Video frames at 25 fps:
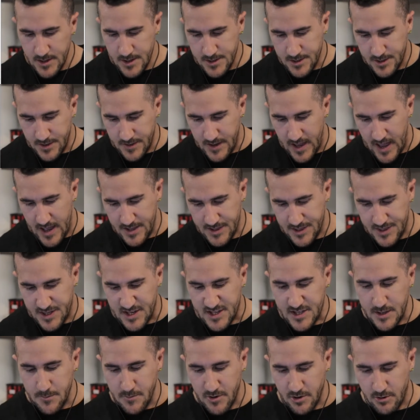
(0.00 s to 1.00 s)
So they add
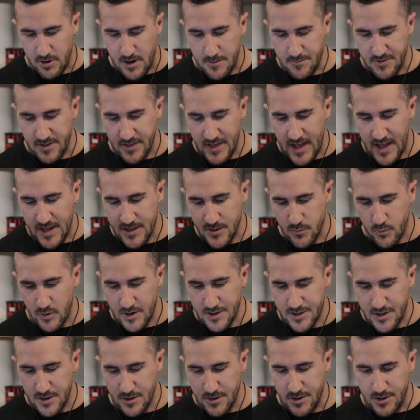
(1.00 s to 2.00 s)
60 milligrams of that, as well
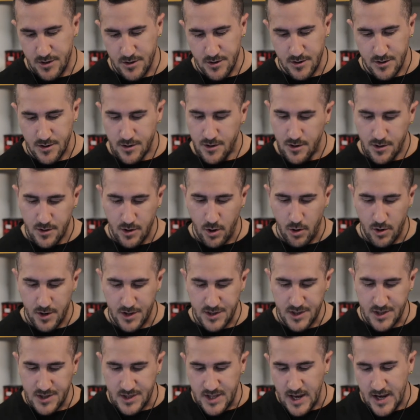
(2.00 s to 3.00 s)
as your longer
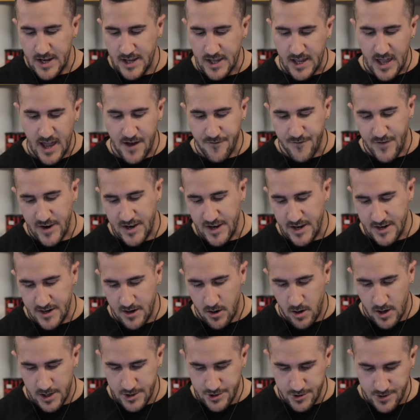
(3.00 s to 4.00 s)
sustaining caffeine and
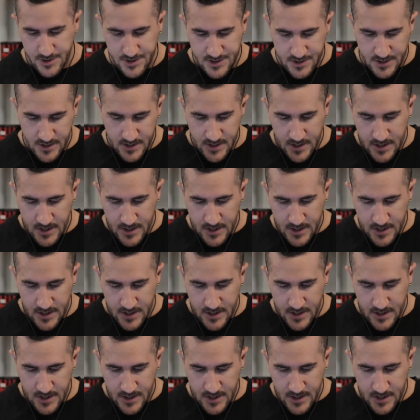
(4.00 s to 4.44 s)
anhydrous.